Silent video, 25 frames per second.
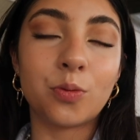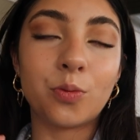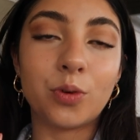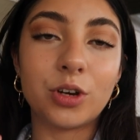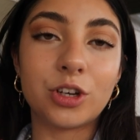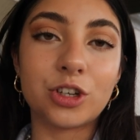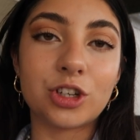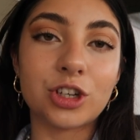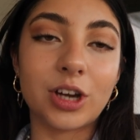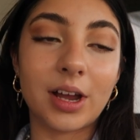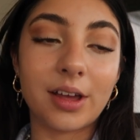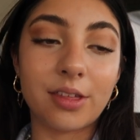
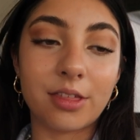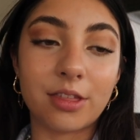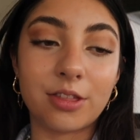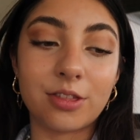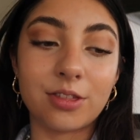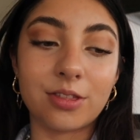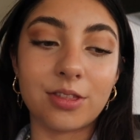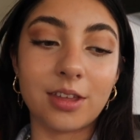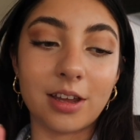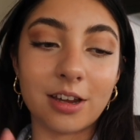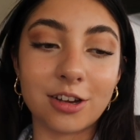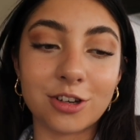which I
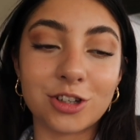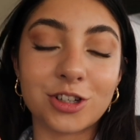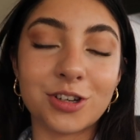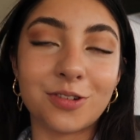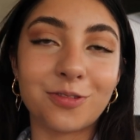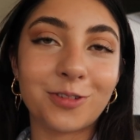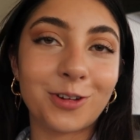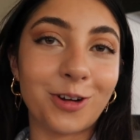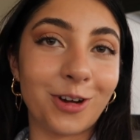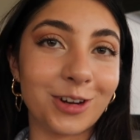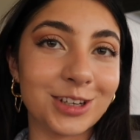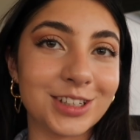think she
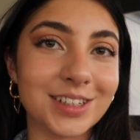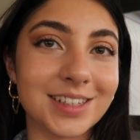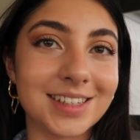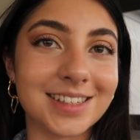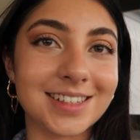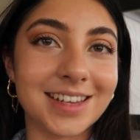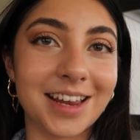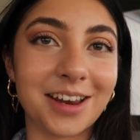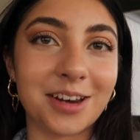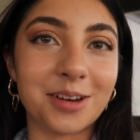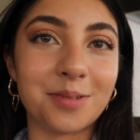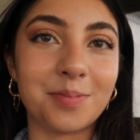forgot to
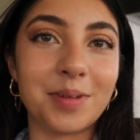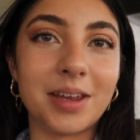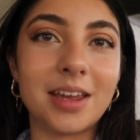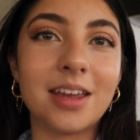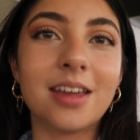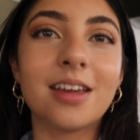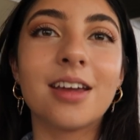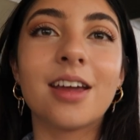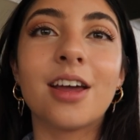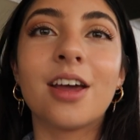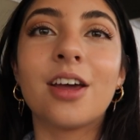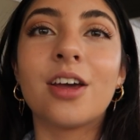send
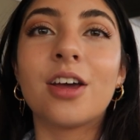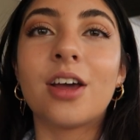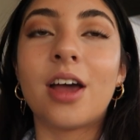me,